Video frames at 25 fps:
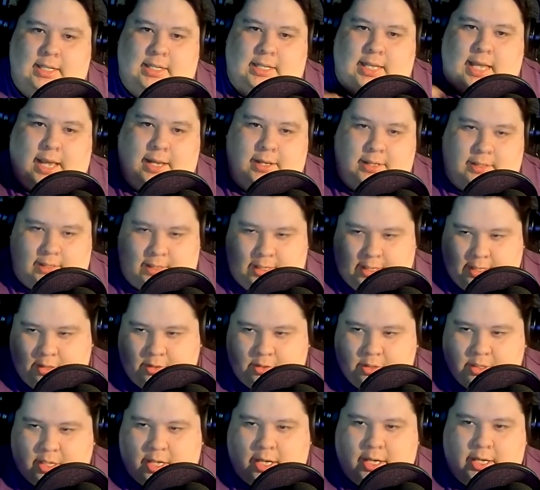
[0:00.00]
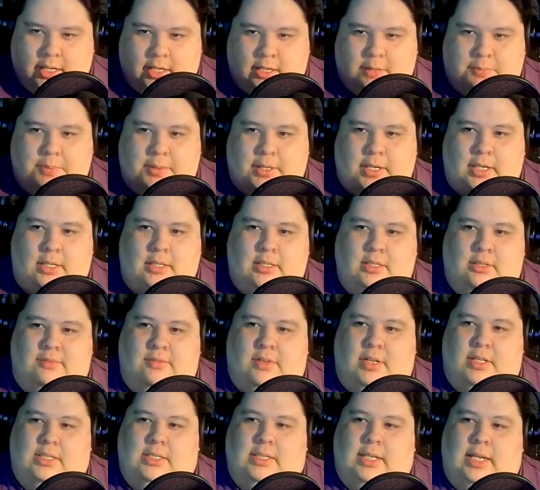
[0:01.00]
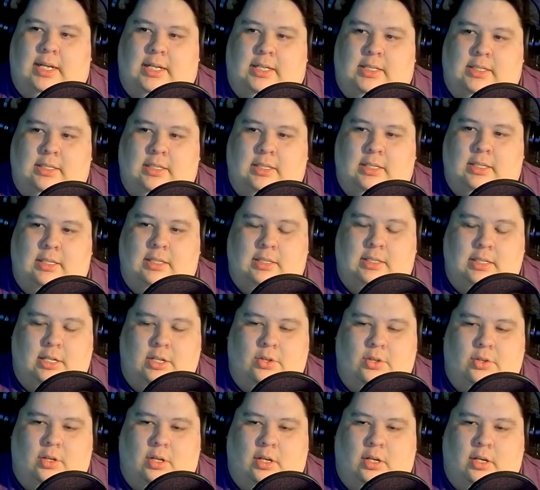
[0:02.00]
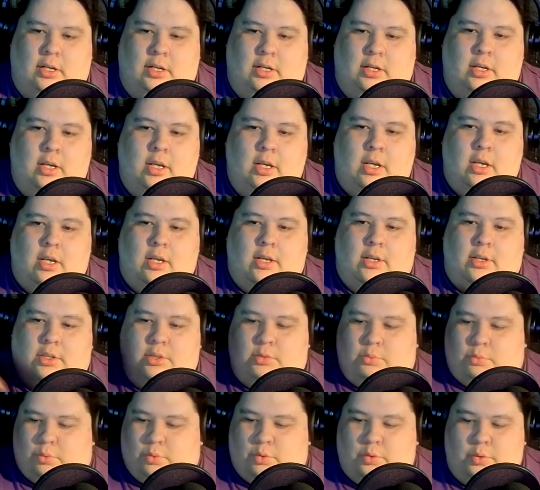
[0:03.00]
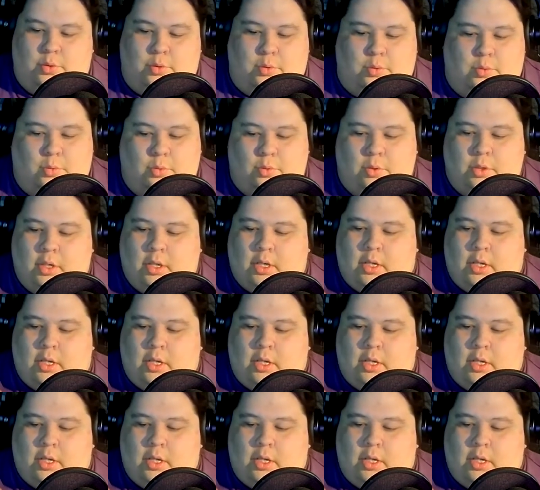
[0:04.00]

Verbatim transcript: that little tiny piece of us that has continued on through